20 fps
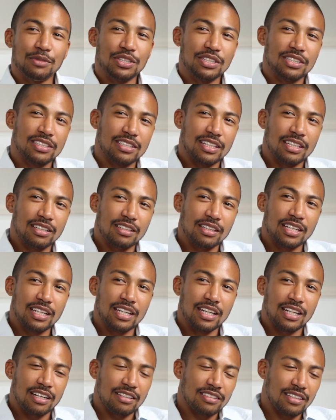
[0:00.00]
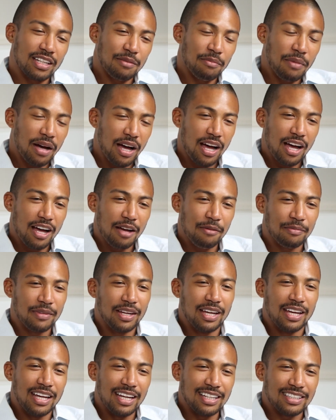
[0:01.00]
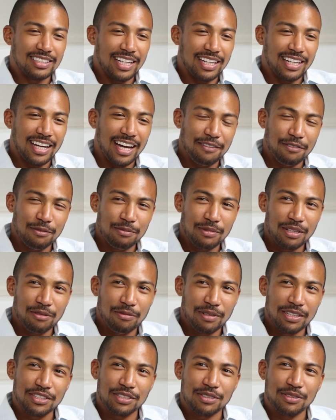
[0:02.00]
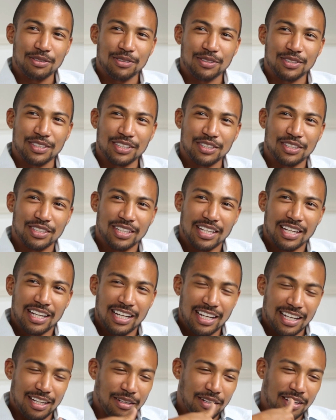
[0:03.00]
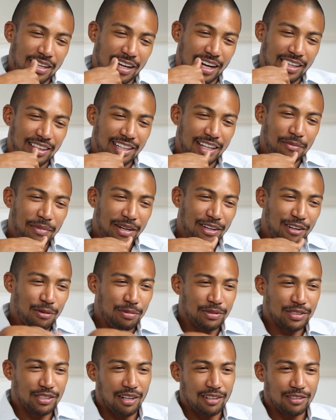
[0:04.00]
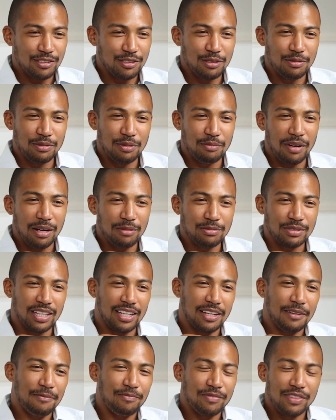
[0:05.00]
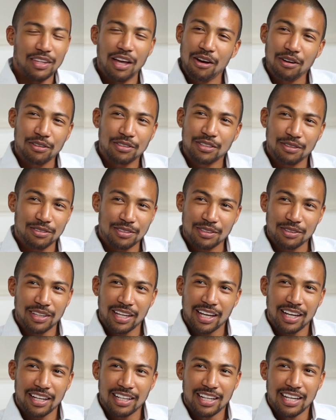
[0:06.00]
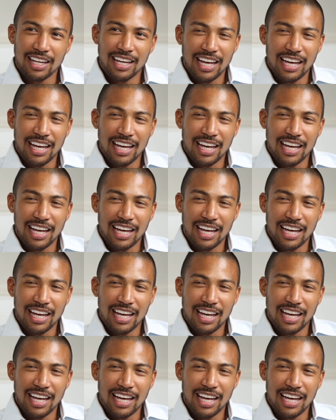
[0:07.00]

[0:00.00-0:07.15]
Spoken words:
She's in Italy, and I was like, "Mom, it's that guy from the originals, and I think I might go up and talk to him." And Mom's like, "No, don't do that."